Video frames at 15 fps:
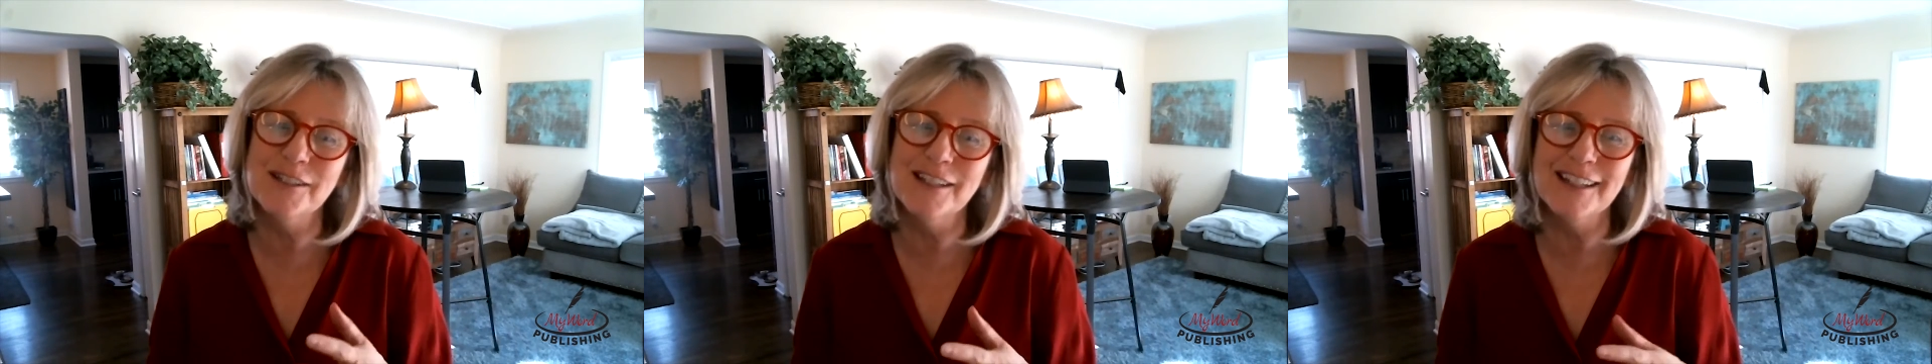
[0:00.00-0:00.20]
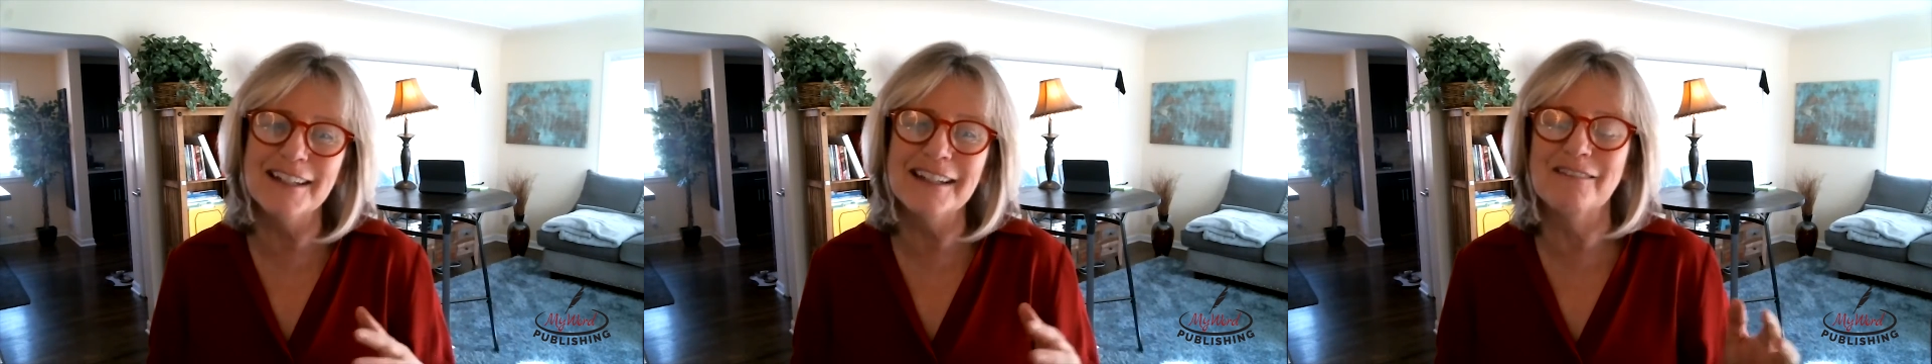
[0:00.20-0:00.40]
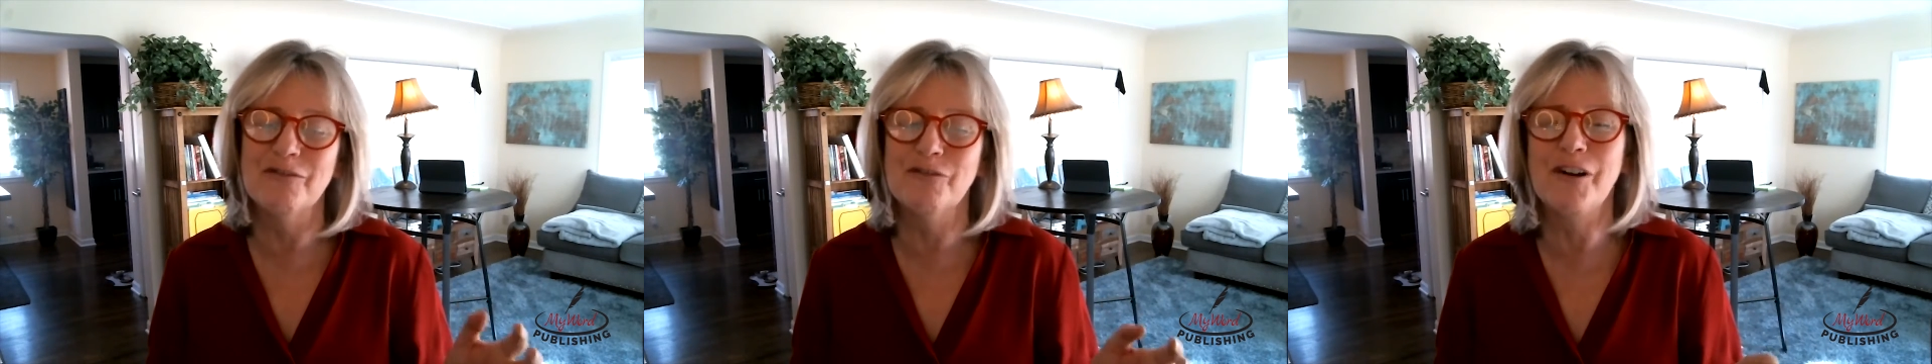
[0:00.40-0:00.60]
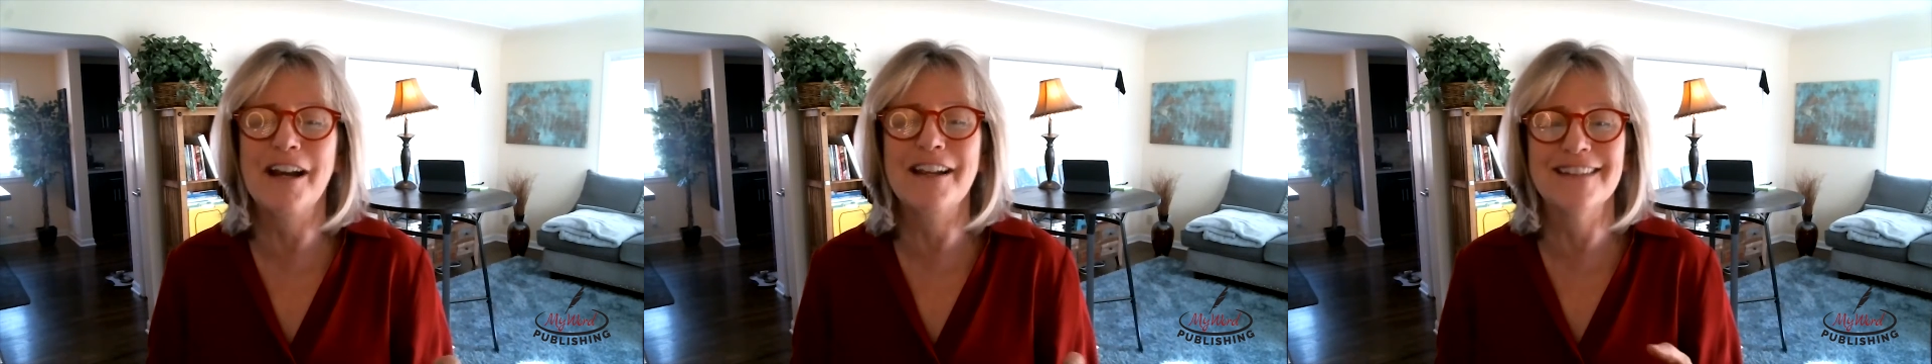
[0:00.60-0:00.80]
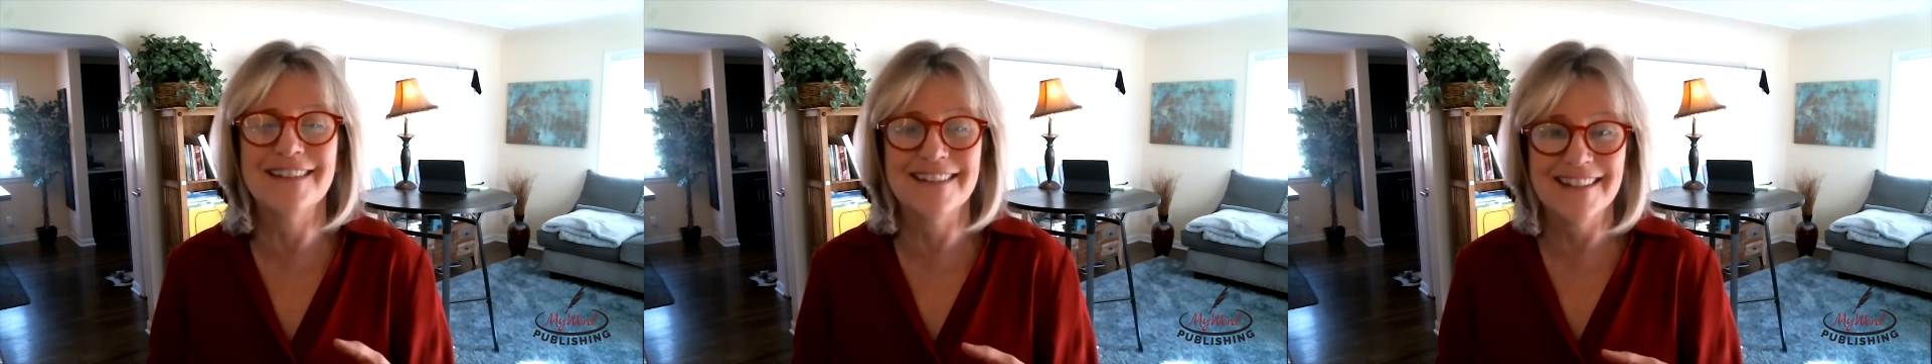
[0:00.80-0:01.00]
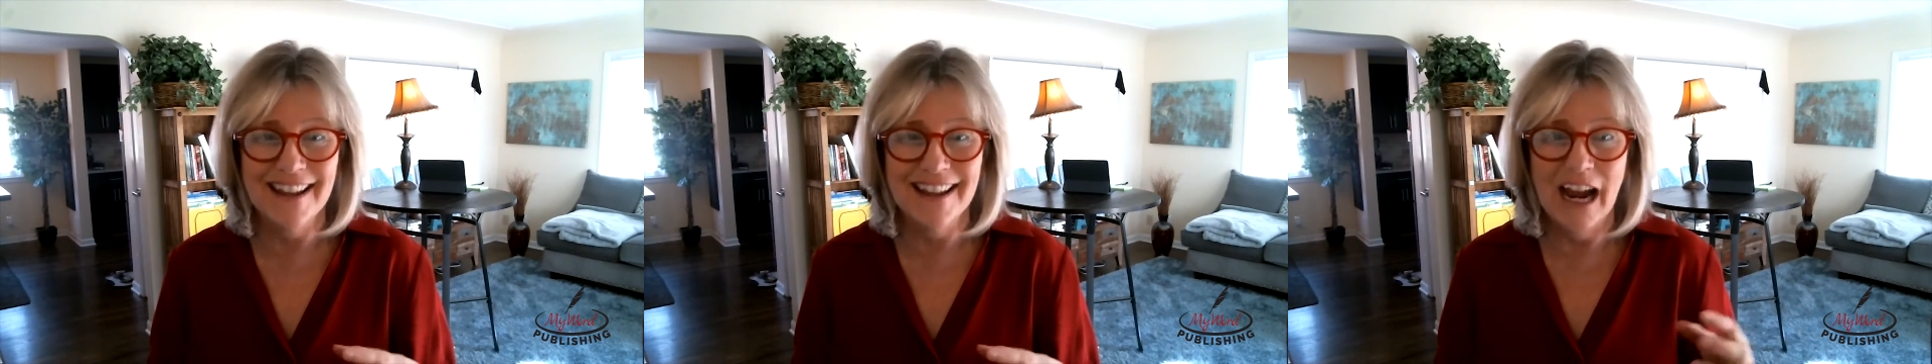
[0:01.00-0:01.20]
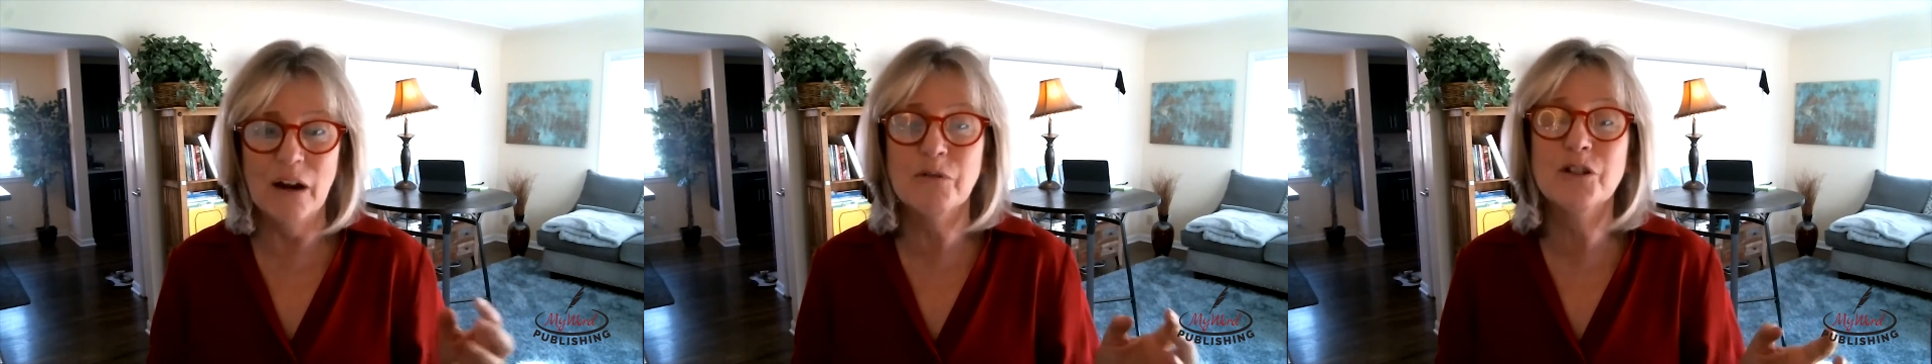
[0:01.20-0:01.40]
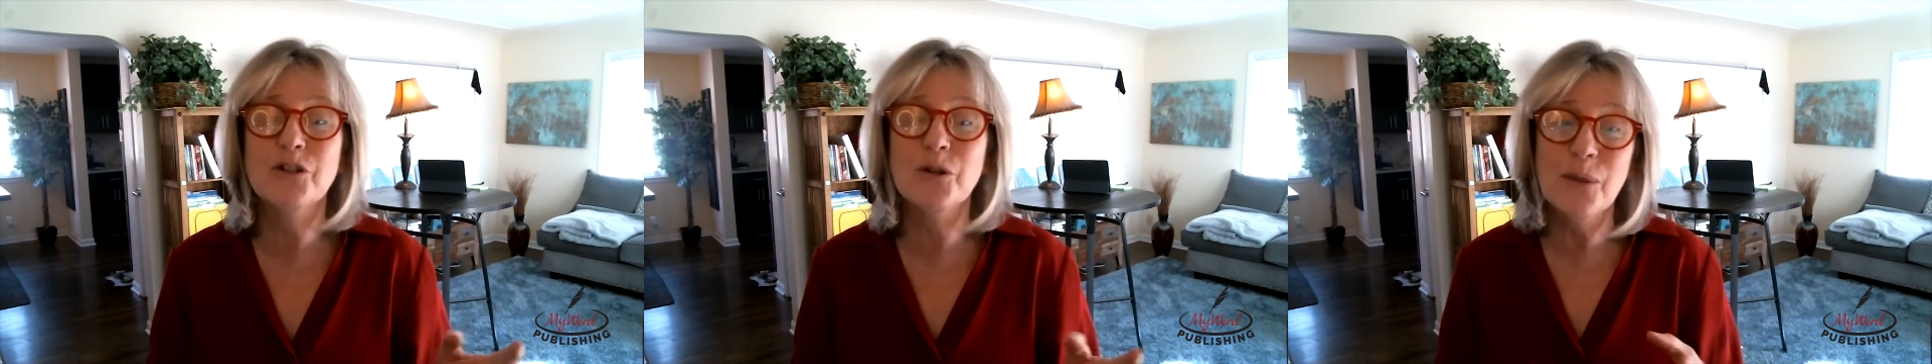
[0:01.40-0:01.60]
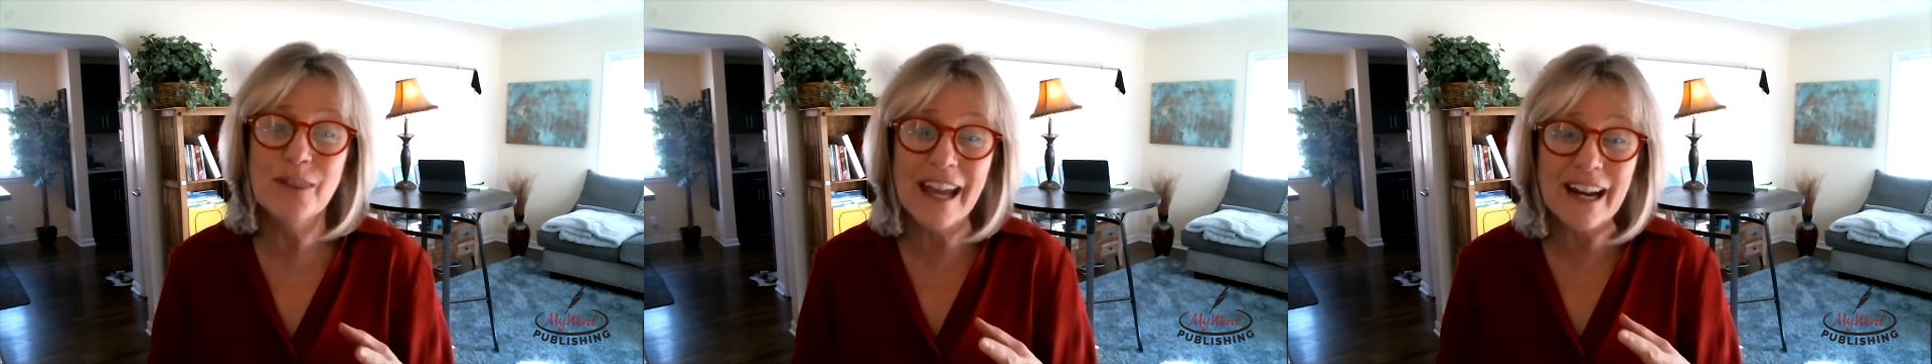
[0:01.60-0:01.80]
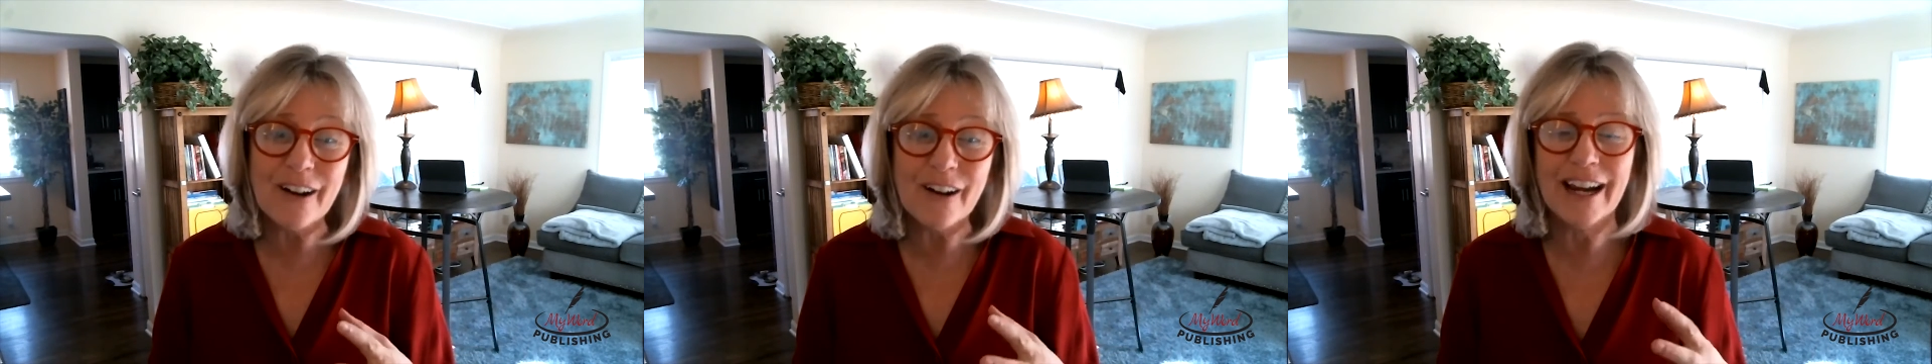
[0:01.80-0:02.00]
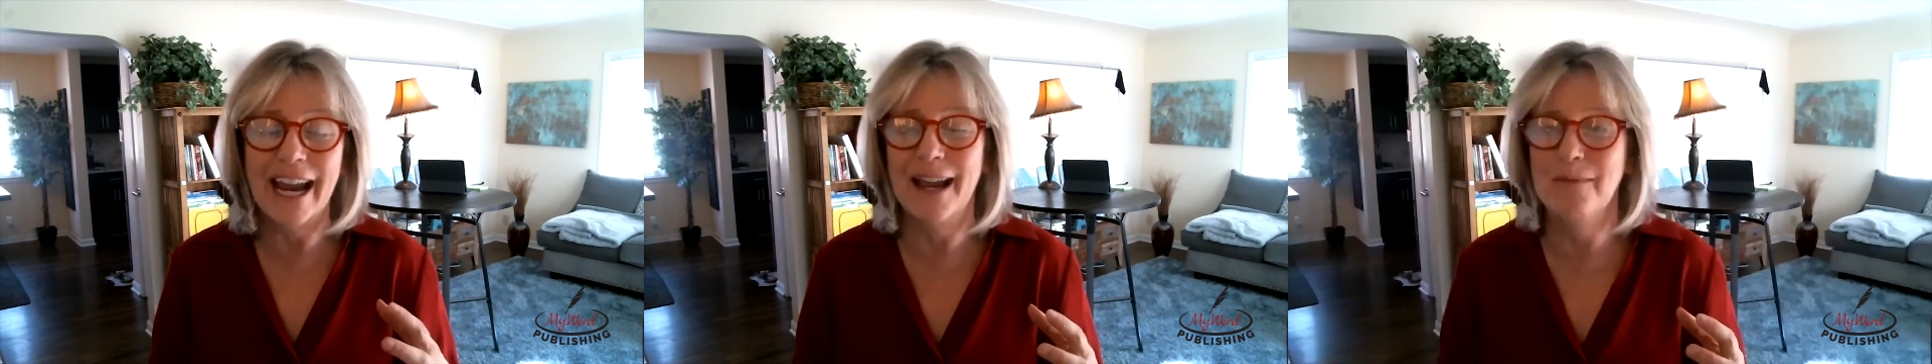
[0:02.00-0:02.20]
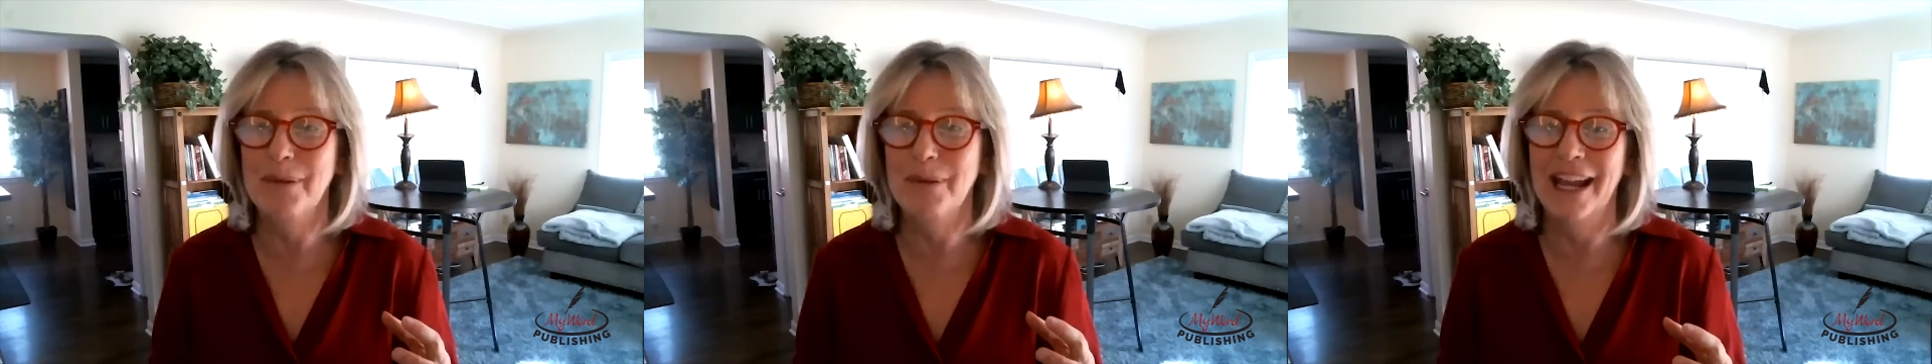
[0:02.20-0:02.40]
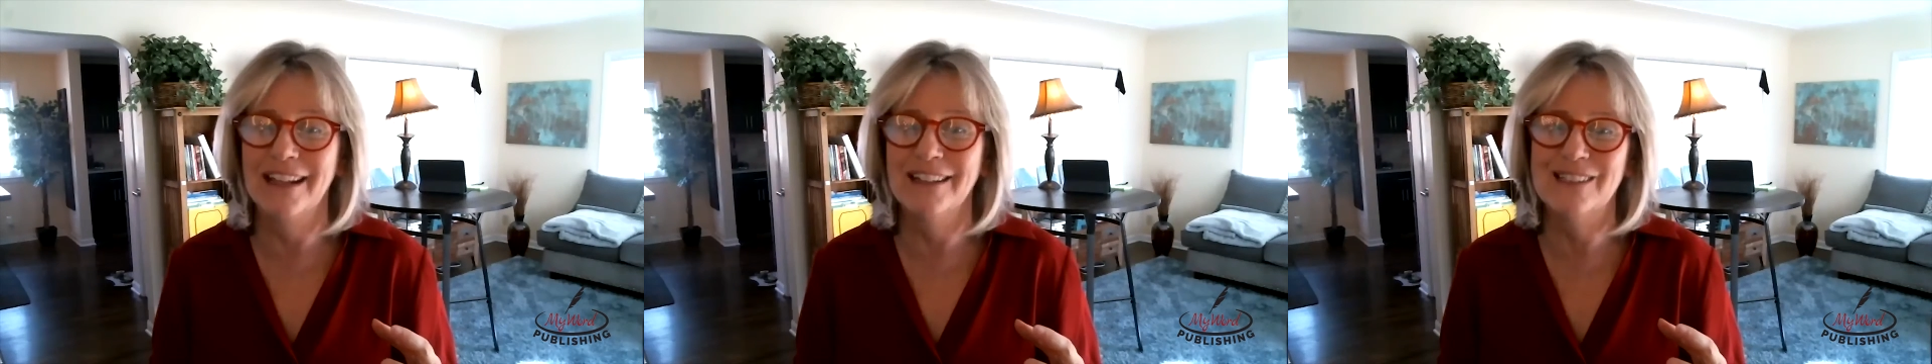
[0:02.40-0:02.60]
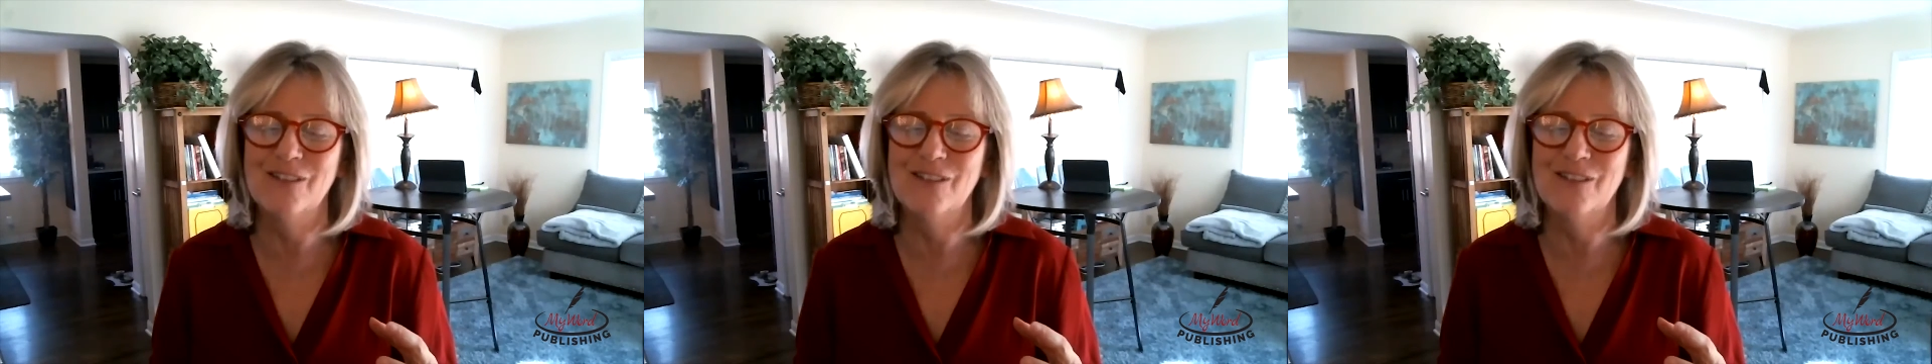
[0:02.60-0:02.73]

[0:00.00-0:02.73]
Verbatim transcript: getting friends i would do their campaigns